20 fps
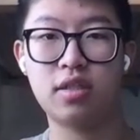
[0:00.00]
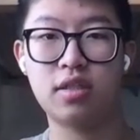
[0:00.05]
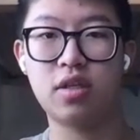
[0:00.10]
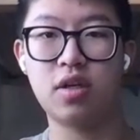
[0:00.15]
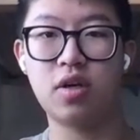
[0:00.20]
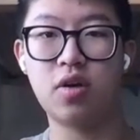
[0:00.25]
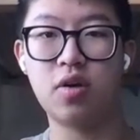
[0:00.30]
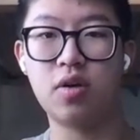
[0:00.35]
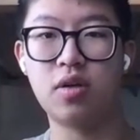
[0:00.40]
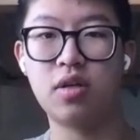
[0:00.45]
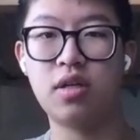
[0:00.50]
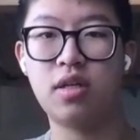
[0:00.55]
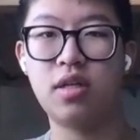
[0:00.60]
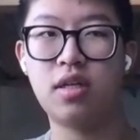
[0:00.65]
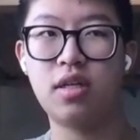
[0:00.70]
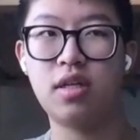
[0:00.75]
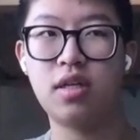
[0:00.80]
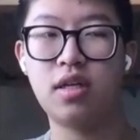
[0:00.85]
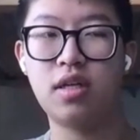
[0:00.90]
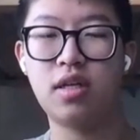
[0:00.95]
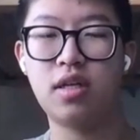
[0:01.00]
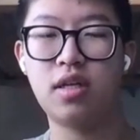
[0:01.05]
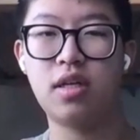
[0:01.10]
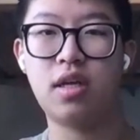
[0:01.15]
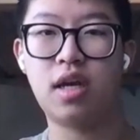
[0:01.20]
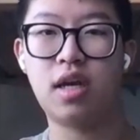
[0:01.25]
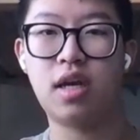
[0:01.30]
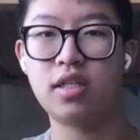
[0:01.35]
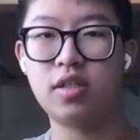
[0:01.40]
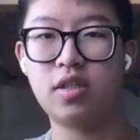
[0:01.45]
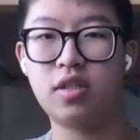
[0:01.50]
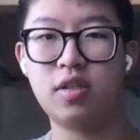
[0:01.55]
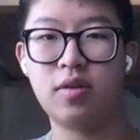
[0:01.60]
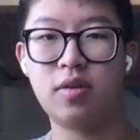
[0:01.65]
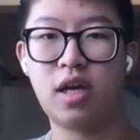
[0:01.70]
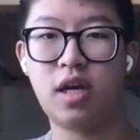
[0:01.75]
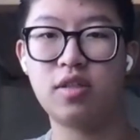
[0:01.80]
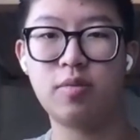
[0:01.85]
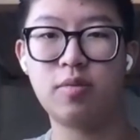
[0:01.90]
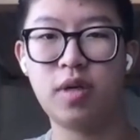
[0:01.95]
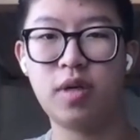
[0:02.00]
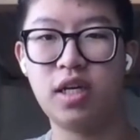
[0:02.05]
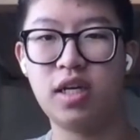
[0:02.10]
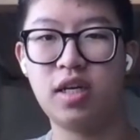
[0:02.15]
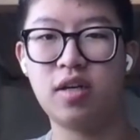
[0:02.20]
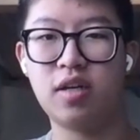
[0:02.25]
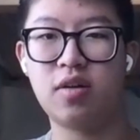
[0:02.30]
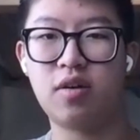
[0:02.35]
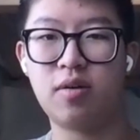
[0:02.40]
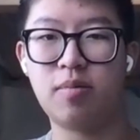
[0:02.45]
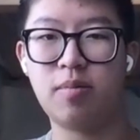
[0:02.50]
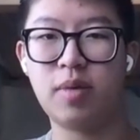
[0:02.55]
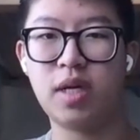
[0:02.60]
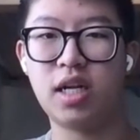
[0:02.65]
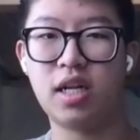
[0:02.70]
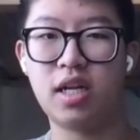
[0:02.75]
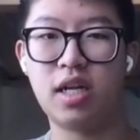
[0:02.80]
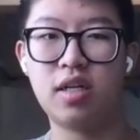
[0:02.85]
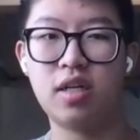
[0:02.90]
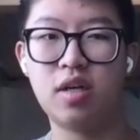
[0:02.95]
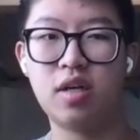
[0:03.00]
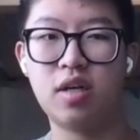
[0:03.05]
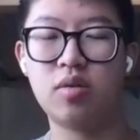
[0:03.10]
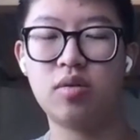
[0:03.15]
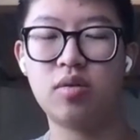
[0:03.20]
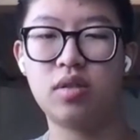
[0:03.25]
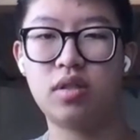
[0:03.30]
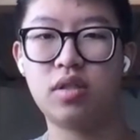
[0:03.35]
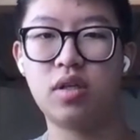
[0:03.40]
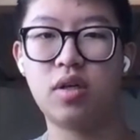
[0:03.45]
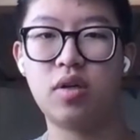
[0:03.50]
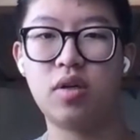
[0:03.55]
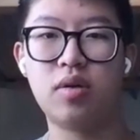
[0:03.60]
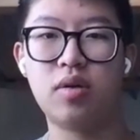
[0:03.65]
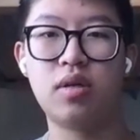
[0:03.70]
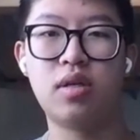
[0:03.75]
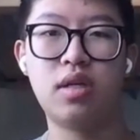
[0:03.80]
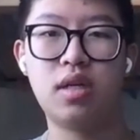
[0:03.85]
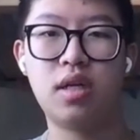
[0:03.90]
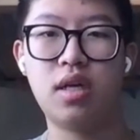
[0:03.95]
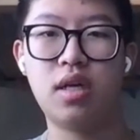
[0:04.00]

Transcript: So as you may or may not know, so